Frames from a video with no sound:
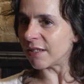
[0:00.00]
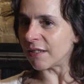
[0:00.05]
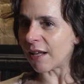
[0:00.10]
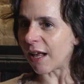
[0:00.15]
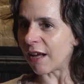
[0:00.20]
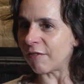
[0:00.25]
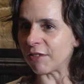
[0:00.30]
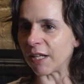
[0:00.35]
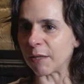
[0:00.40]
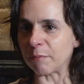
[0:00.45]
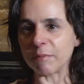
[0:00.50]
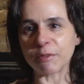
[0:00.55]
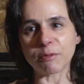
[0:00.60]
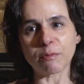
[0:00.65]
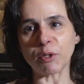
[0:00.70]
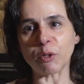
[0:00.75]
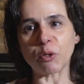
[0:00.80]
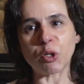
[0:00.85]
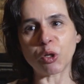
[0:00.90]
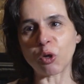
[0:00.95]
in life that
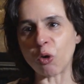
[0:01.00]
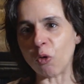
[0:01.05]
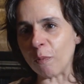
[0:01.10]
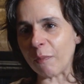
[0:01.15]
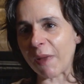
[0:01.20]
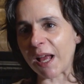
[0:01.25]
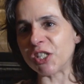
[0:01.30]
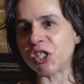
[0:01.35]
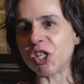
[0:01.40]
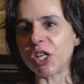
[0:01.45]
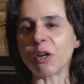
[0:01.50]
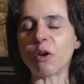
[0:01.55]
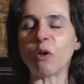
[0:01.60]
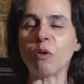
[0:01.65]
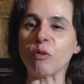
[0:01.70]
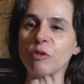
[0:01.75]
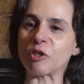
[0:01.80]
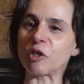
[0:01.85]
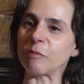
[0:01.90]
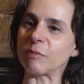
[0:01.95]
you could call magic,
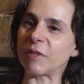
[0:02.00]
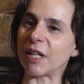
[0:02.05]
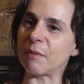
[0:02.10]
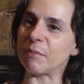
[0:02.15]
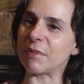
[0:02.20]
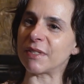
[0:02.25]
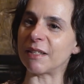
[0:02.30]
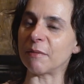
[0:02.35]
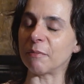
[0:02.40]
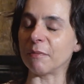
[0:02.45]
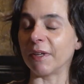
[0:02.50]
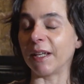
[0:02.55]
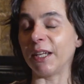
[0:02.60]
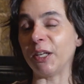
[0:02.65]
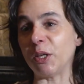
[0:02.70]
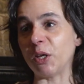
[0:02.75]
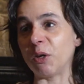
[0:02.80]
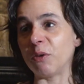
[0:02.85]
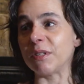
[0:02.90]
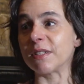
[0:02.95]
or sometimes,
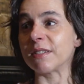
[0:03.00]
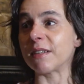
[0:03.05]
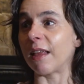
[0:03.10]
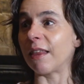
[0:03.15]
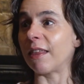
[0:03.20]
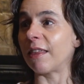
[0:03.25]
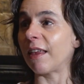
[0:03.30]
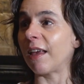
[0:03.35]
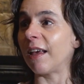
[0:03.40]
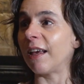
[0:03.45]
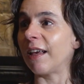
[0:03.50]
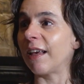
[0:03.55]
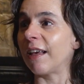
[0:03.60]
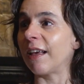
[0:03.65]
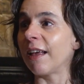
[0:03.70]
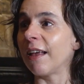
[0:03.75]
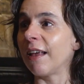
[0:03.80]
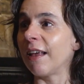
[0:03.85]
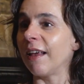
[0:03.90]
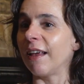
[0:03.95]
I
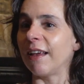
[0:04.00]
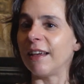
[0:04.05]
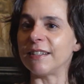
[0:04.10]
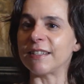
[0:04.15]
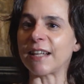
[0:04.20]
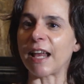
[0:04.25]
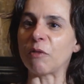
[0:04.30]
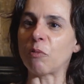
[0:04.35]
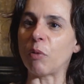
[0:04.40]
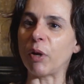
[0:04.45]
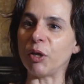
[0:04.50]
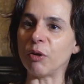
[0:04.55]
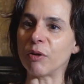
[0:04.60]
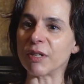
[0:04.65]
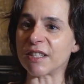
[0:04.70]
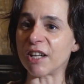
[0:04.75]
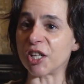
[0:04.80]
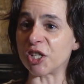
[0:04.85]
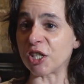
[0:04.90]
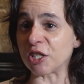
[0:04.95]
think is that when you're
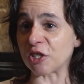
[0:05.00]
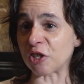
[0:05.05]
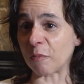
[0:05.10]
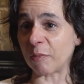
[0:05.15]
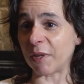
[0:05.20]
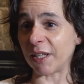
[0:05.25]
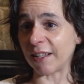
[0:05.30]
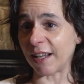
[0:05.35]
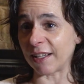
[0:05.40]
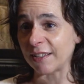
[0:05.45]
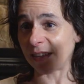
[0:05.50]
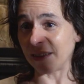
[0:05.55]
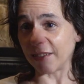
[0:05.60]
searching something, that